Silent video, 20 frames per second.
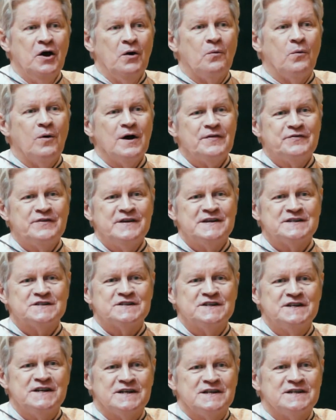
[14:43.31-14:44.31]
what this
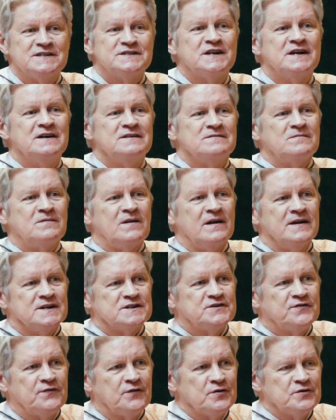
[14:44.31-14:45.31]
is
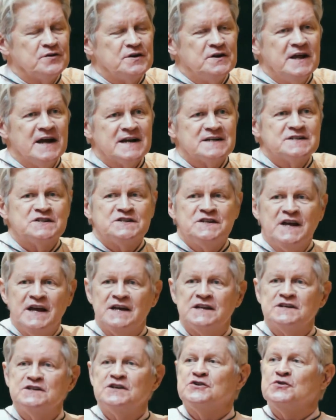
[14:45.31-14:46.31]
for the next
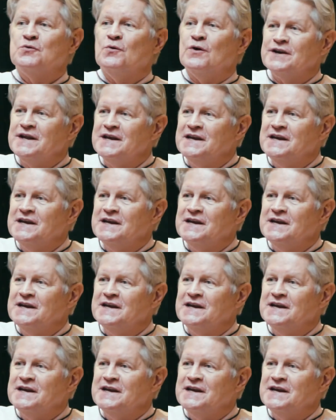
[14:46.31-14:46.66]
10 to 20